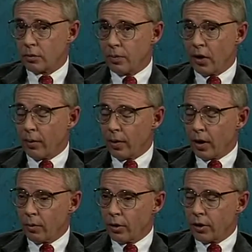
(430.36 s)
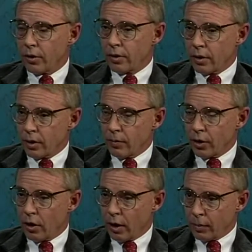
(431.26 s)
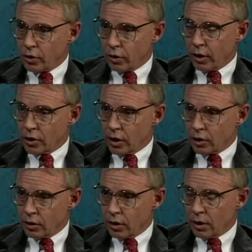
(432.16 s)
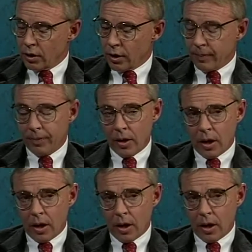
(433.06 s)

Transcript: very apparent with, uh, with the Harper's organization that um,